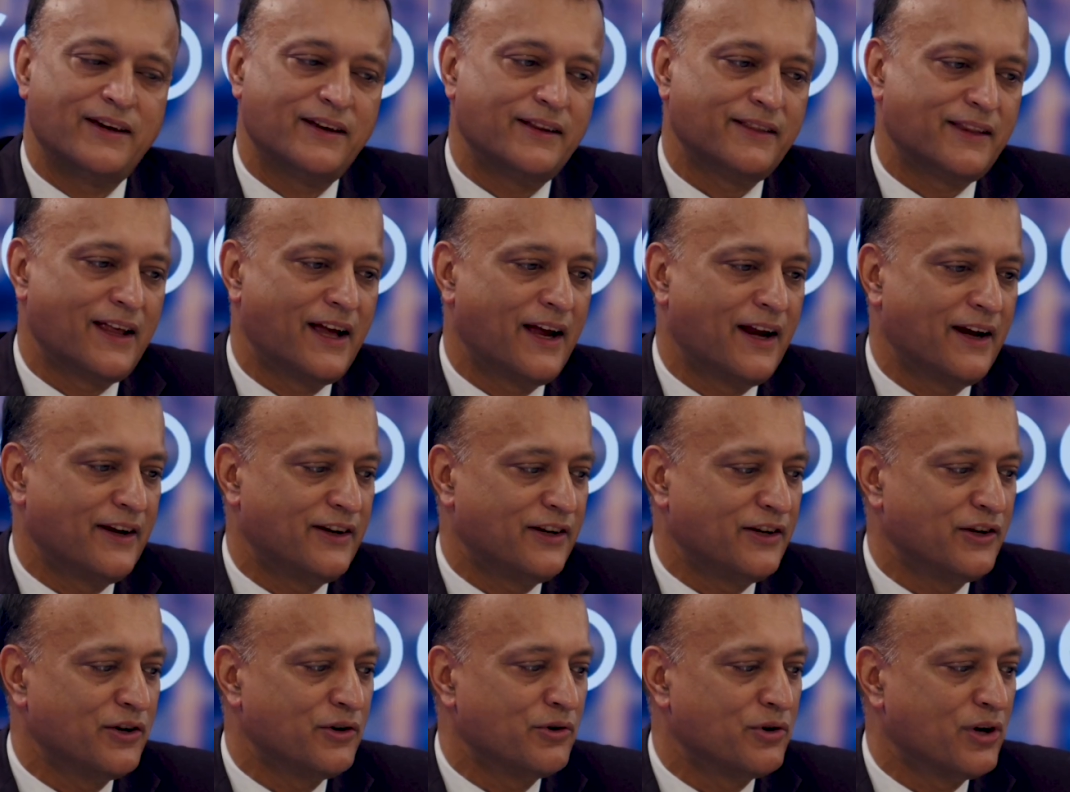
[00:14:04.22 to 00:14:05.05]
that
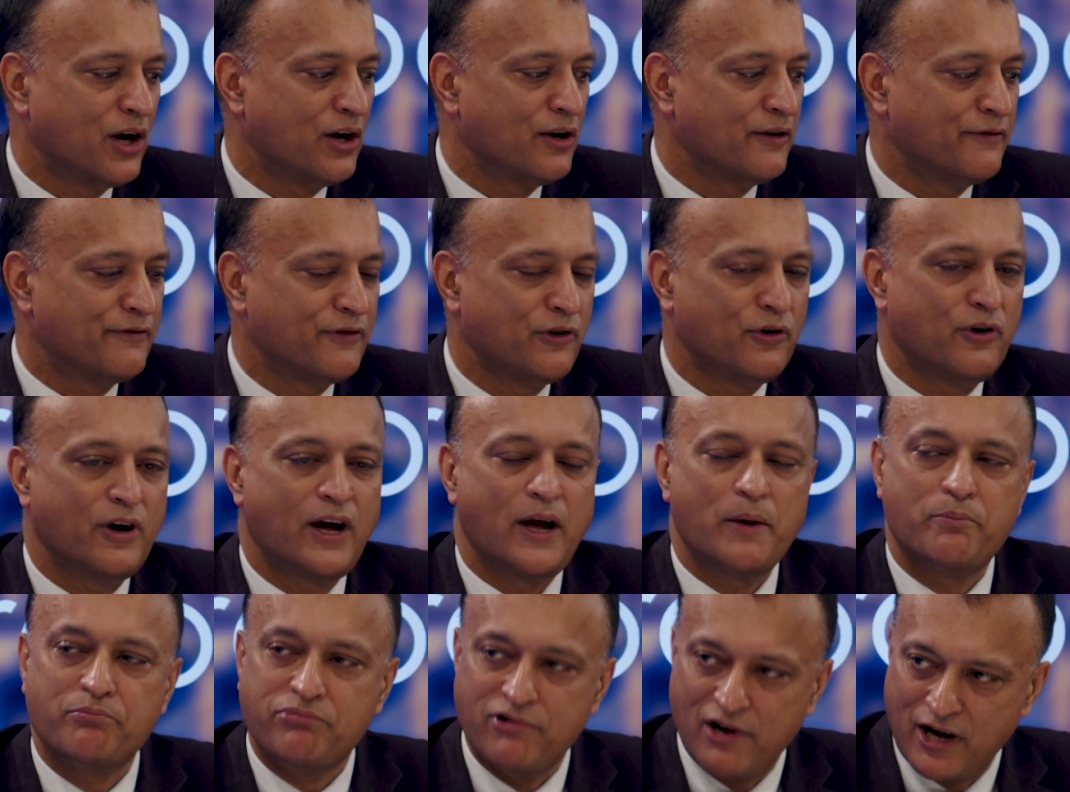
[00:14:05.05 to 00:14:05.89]
you go for a
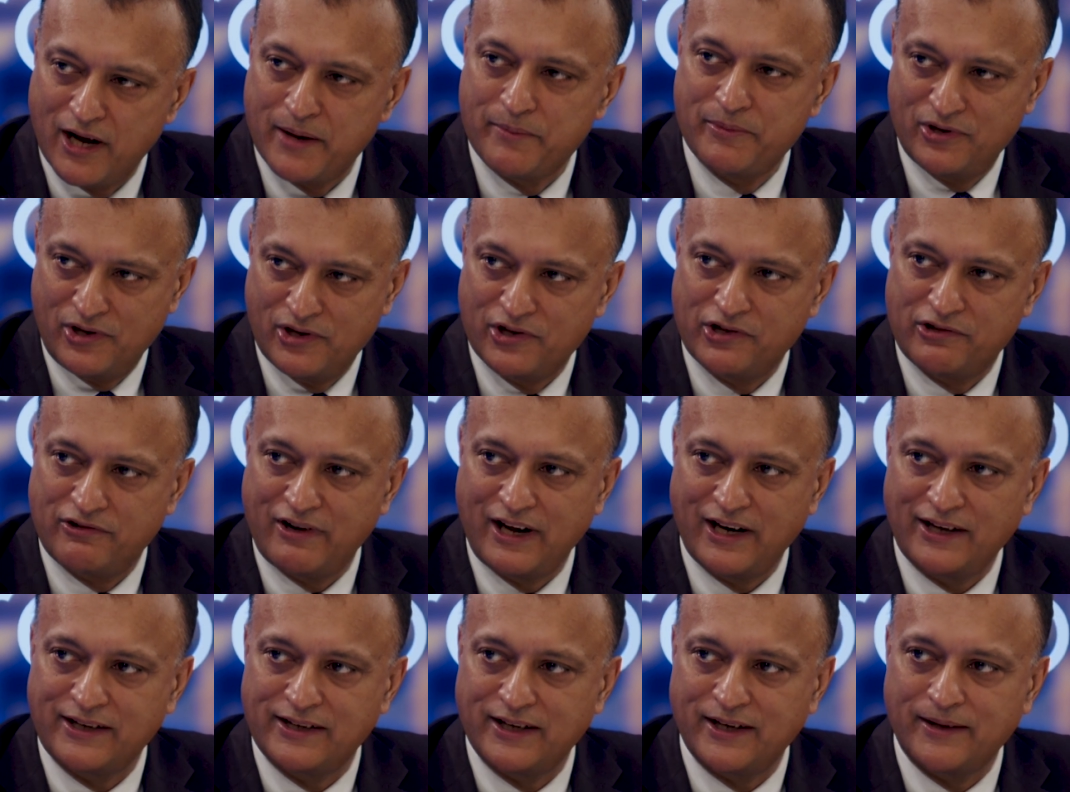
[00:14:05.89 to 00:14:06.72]
prime
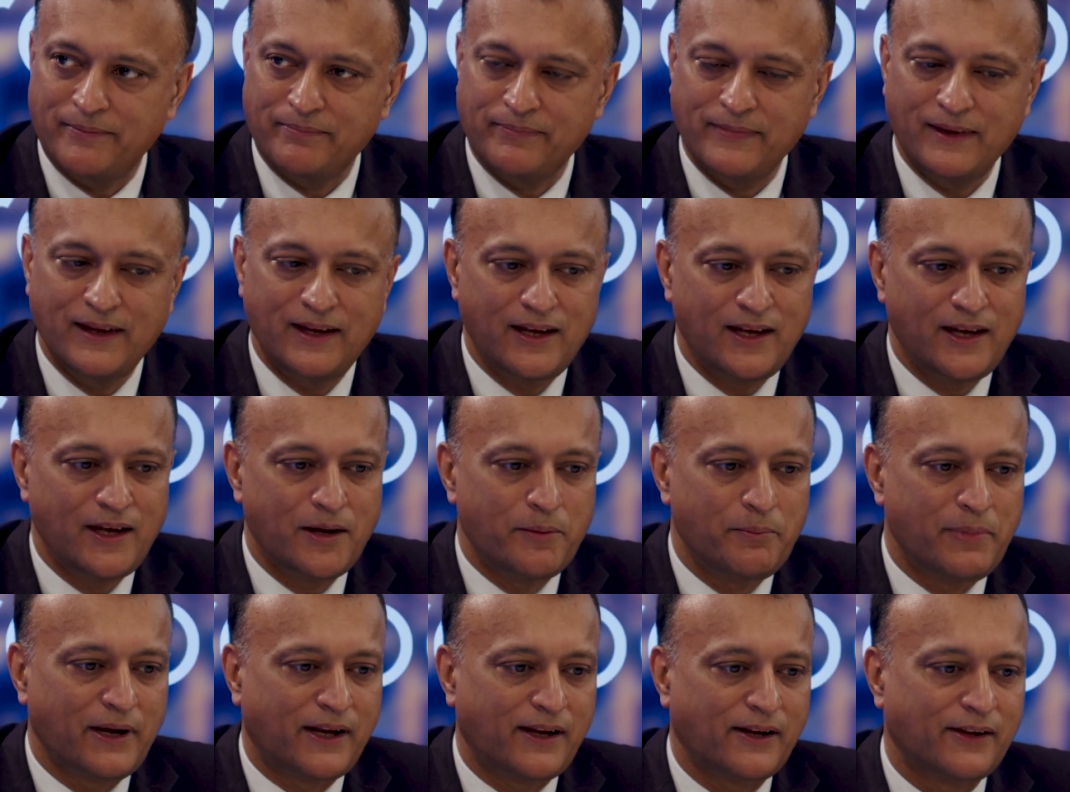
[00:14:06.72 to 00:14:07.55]
contractor,
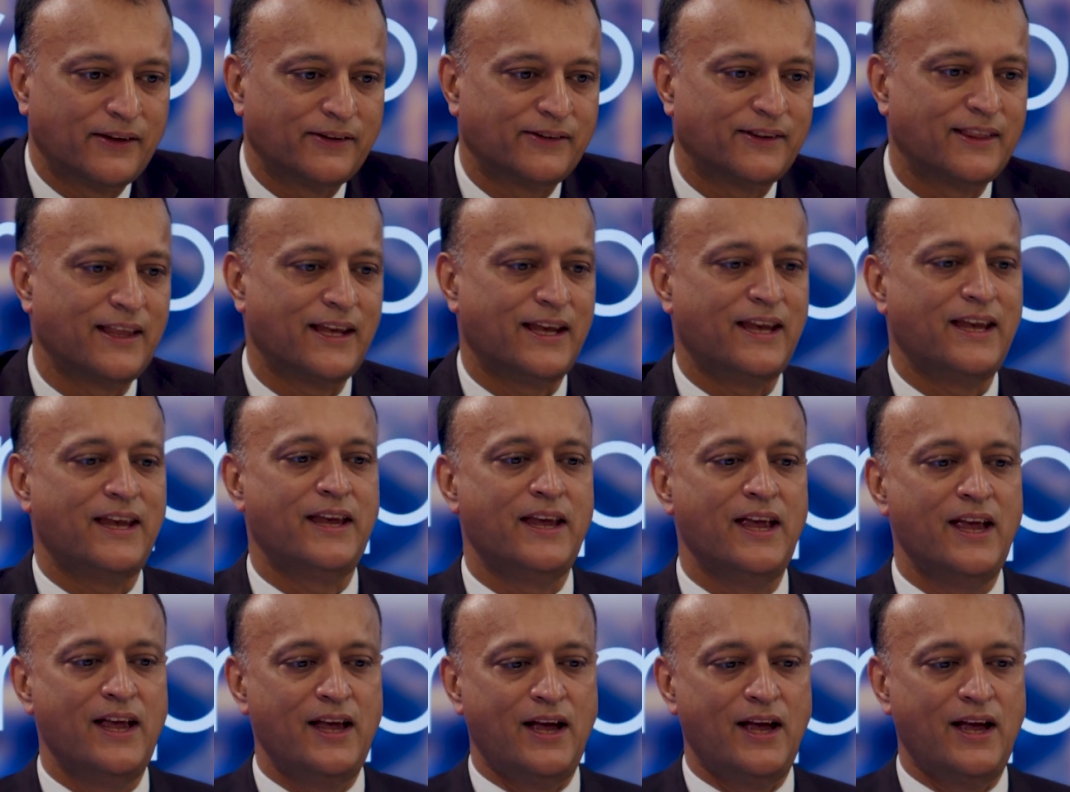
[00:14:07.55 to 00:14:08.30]
because we